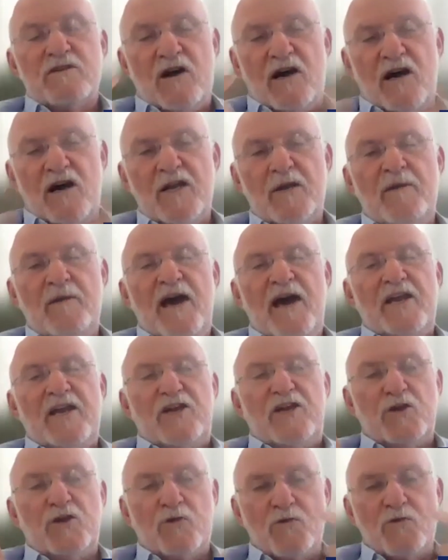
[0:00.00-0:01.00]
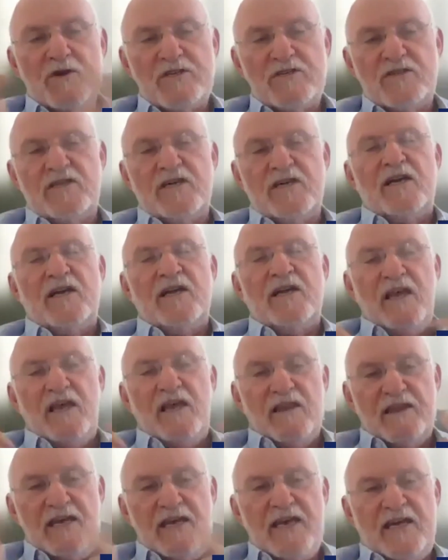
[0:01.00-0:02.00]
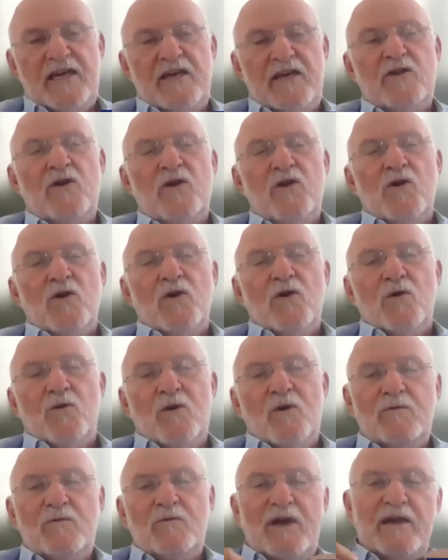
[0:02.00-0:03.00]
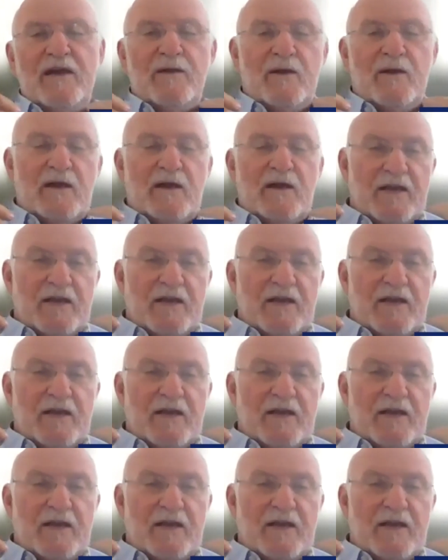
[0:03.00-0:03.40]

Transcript: automatic heuristic thinking when we,